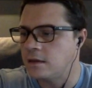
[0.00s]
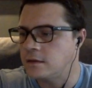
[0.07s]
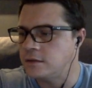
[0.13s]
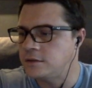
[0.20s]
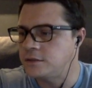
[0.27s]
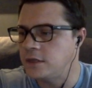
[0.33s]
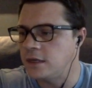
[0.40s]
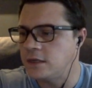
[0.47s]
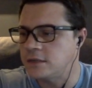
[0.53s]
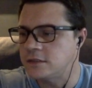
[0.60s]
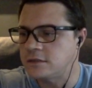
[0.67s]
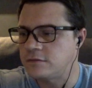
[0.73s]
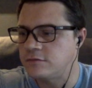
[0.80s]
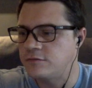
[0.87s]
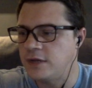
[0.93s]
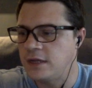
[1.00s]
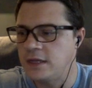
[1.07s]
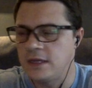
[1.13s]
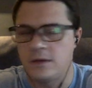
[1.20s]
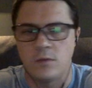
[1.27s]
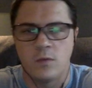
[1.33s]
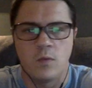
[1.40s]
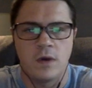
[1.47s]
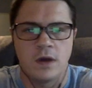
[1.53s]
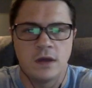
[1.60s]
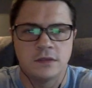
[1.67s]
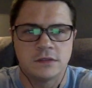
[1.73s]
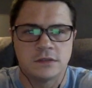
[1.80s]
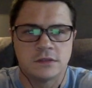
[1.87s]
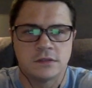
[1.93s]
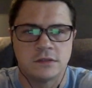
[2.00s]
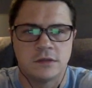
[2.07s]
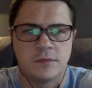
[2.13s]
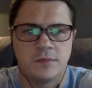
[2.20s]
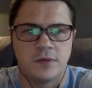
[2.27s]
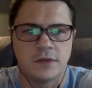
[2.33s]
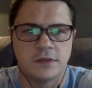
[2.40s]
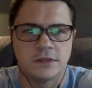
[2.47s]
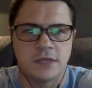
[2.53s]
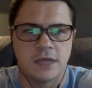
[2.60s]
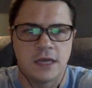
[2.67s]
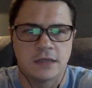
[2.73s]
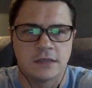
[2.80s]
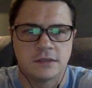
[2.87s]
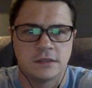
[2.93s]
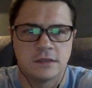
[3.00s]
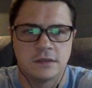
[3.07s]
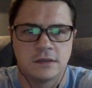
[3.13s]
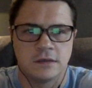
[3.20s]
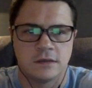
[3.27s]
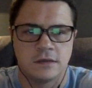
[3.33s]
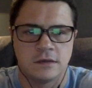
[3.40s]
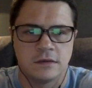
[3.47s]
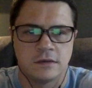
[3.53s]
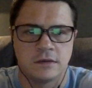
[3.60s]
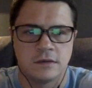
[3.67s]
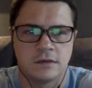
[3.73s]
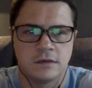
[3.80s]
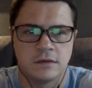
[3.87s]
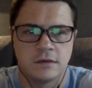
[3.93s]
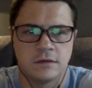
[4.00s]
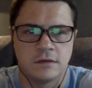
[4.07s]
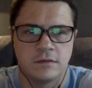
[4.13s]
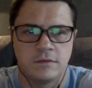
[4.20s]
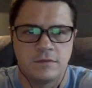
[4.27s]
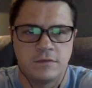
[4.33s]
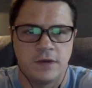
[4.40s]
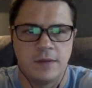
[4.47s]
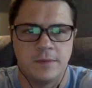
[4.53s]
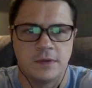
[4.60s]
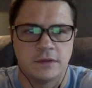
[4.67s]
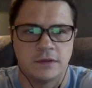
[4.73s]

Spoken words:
just really wants to protect Raymond.